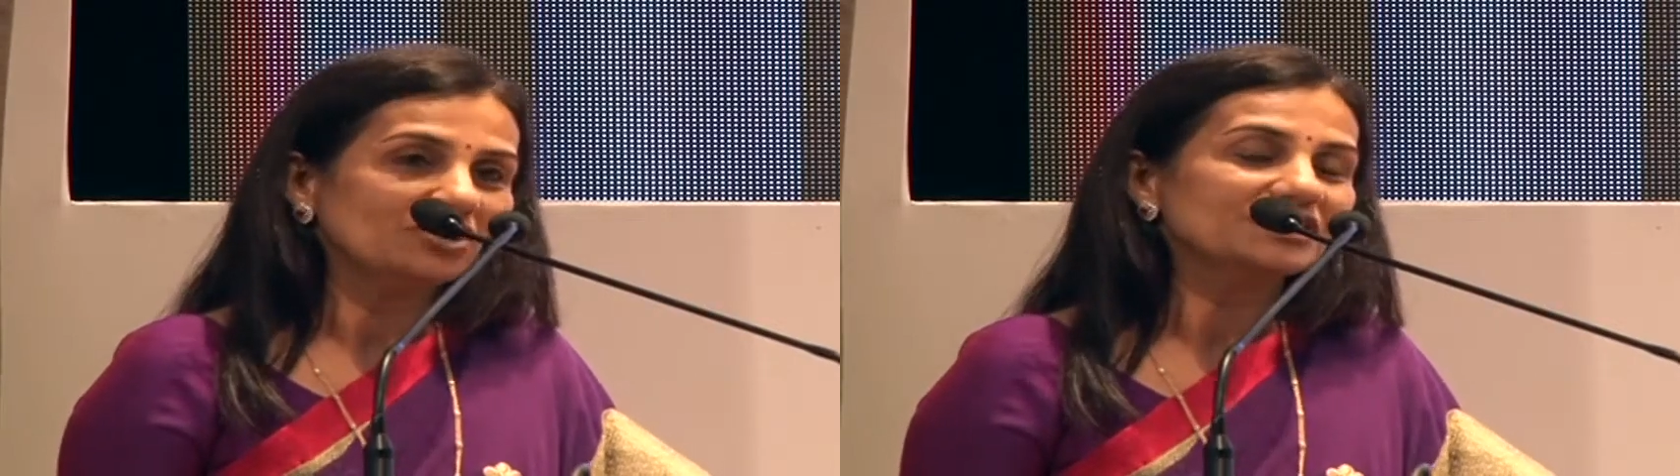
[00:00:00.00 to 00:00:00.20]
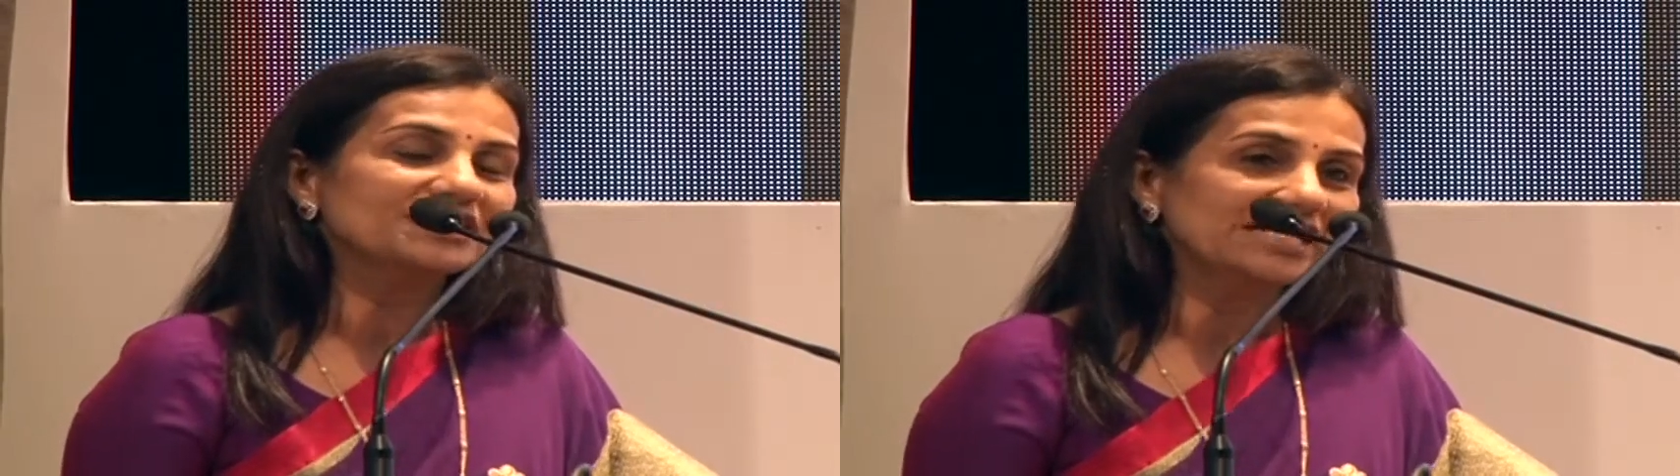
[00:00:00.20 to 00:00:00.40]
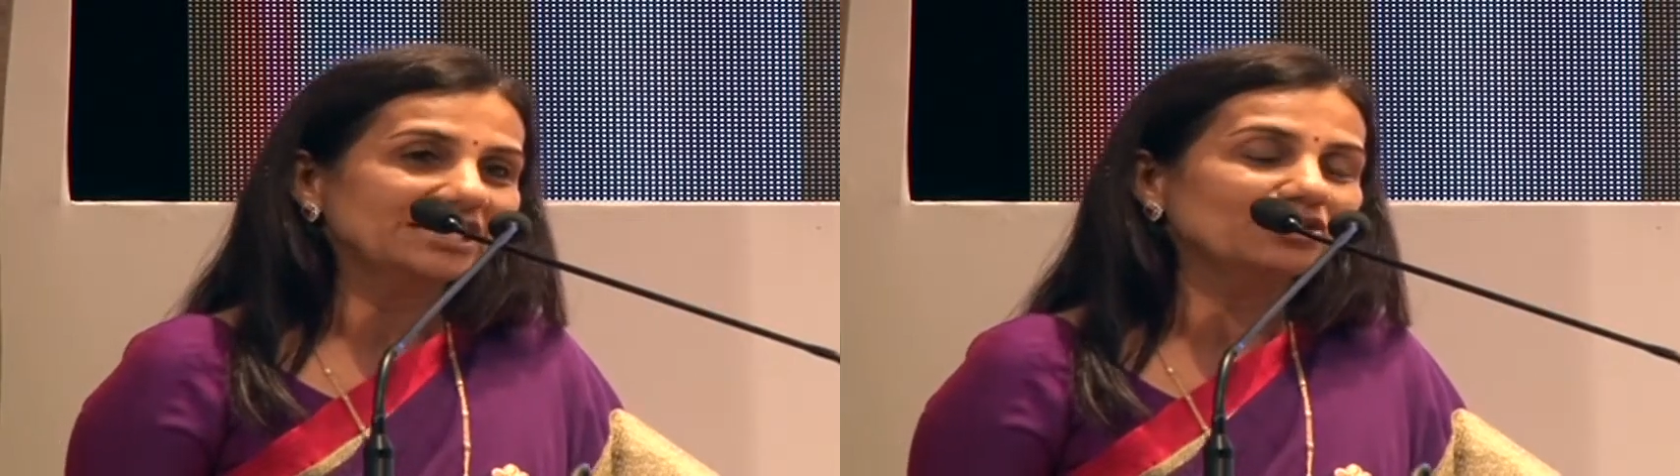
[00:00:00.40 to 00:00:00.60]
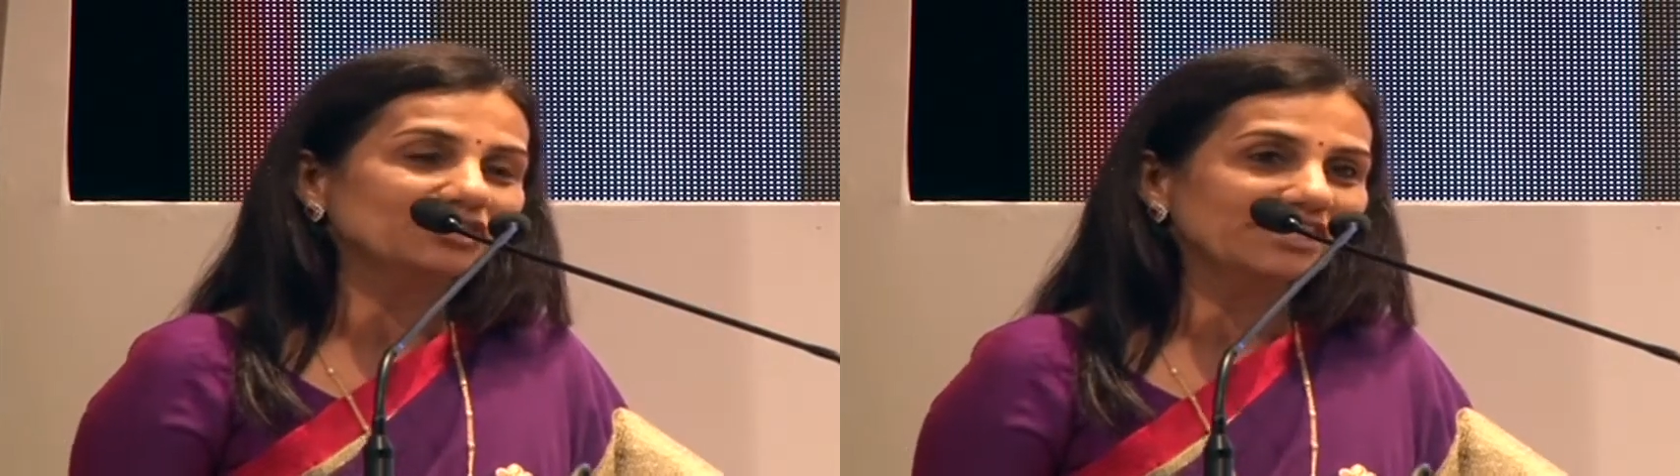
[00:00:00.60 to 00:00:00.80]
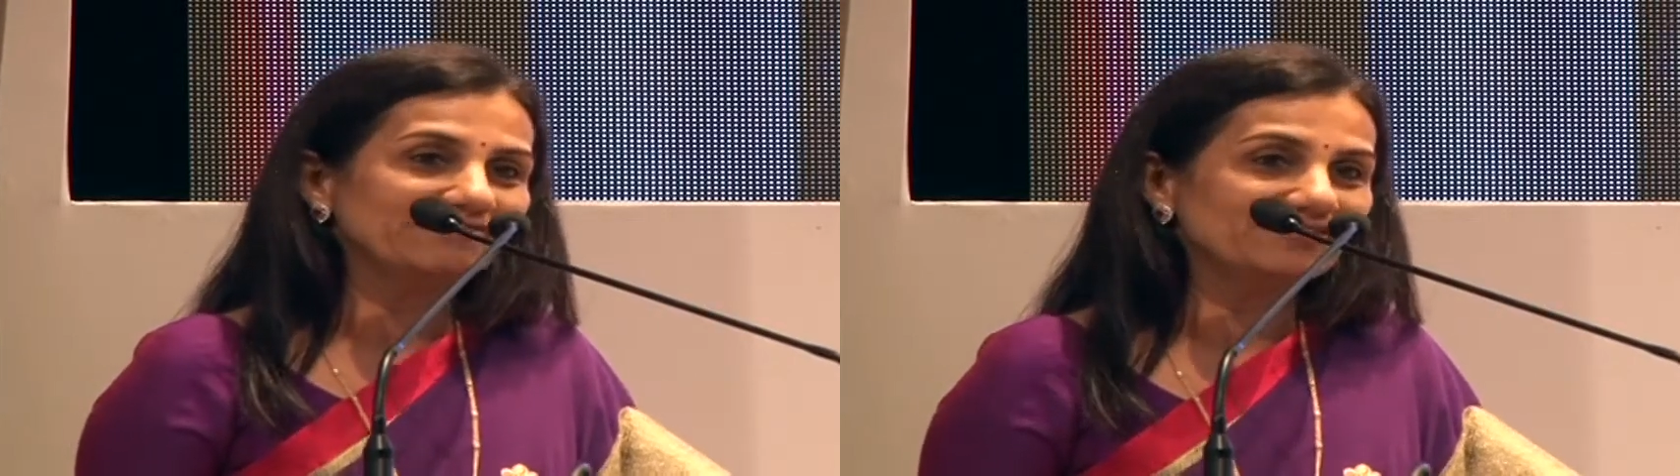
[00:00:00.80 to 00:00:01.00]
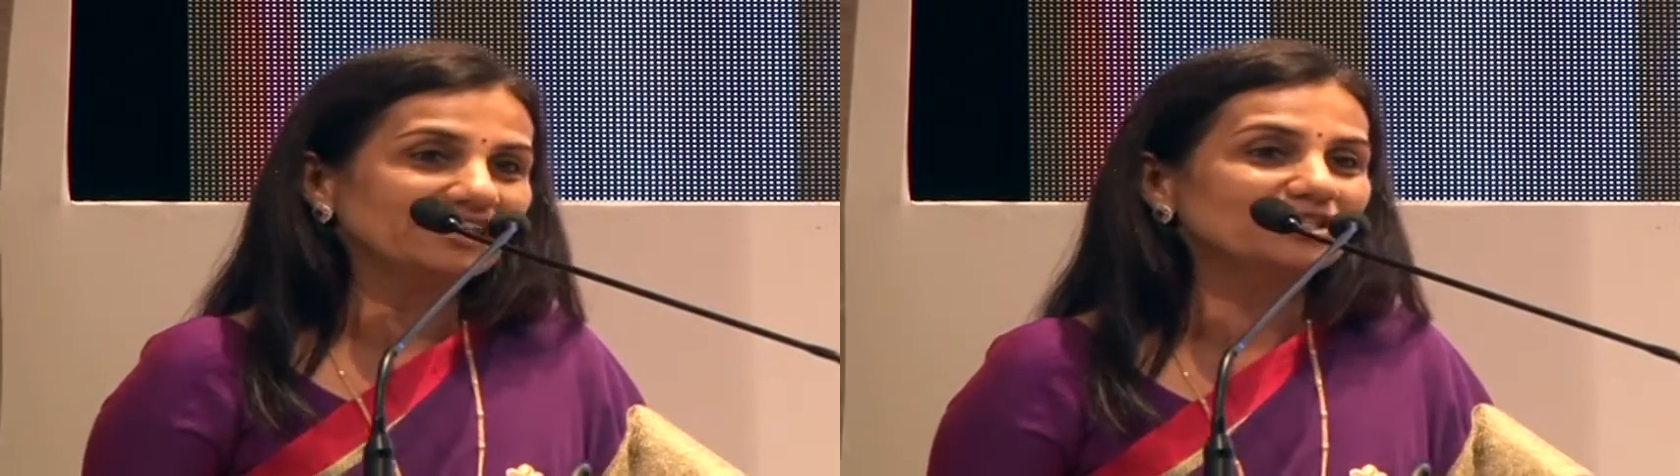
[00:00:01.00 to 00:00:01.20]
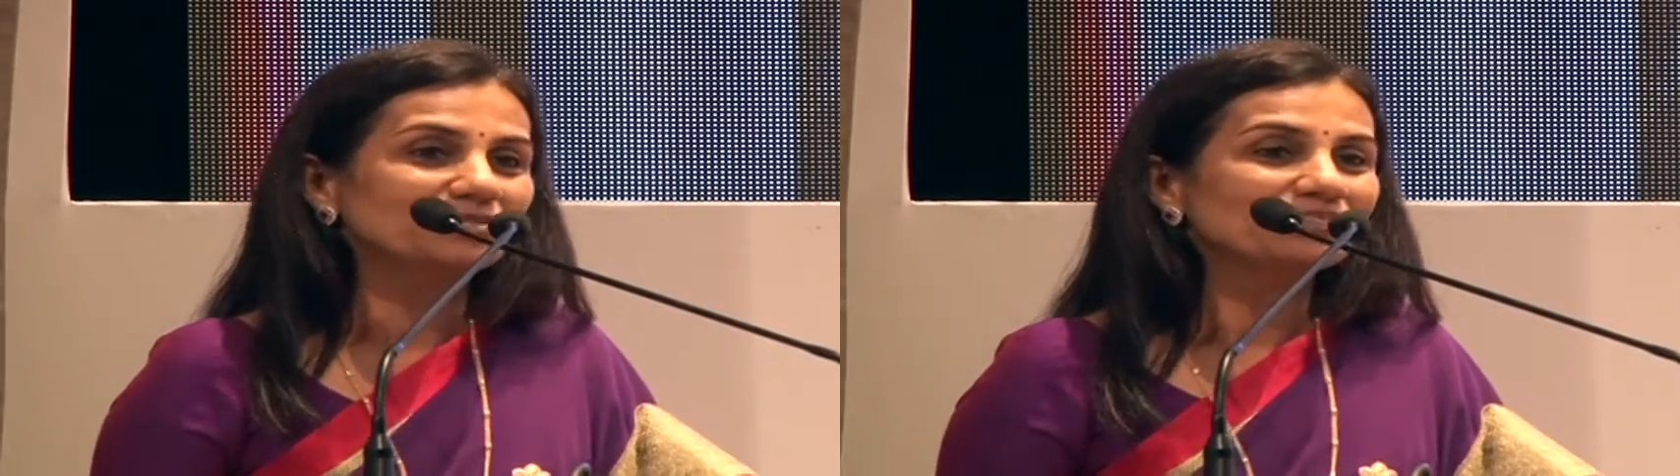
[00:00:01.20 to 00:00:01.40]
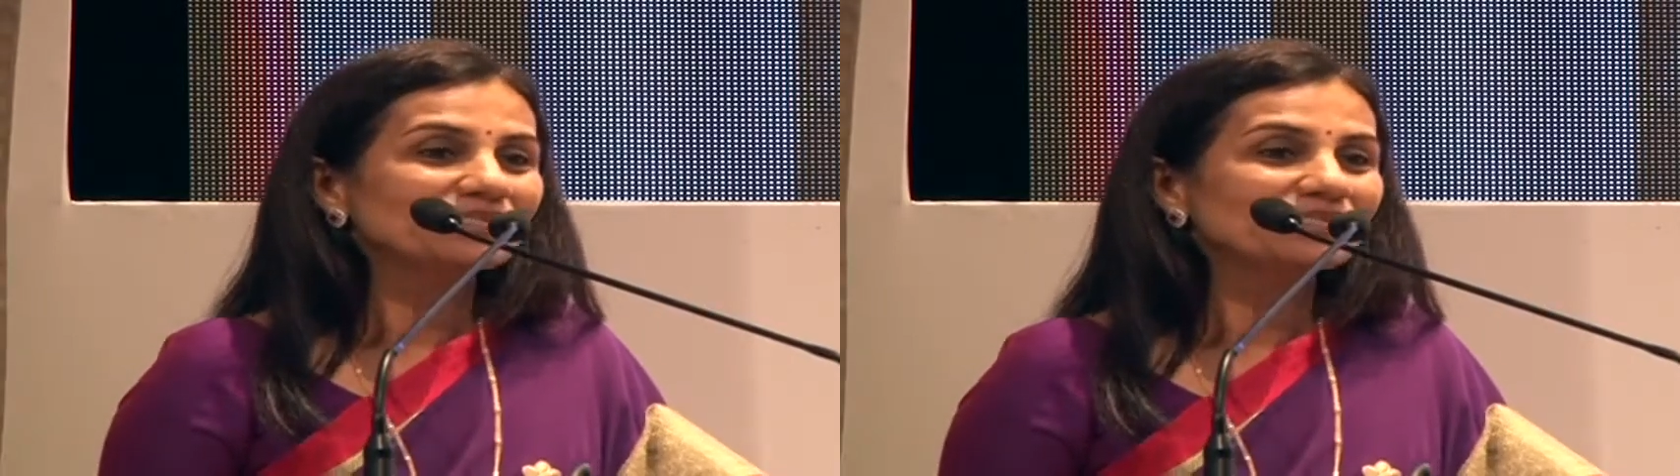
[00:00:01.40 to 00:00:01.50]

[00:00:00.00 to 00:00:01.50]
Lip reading: or standing on their feet.